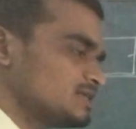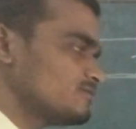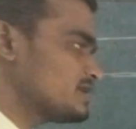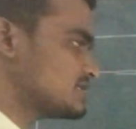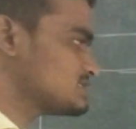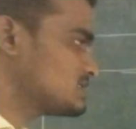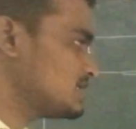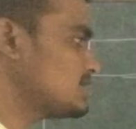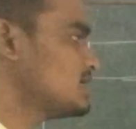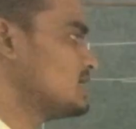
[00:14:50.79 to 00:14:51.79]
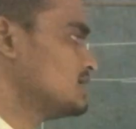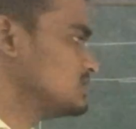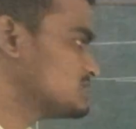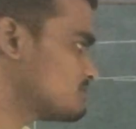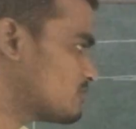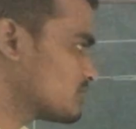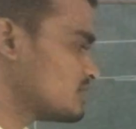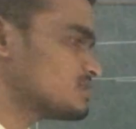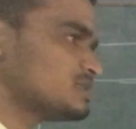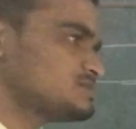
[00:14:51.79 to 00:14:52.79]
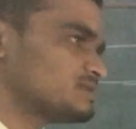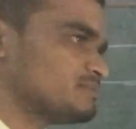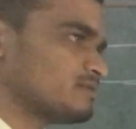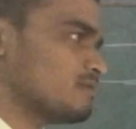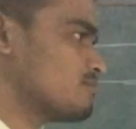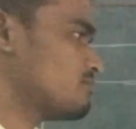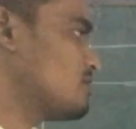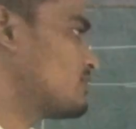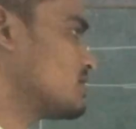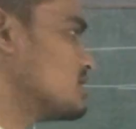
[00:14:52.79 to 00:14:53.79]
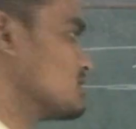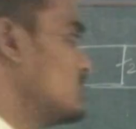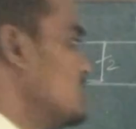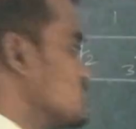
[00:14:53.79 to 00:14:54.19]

then we can say that this boundary condition is free boundary condition.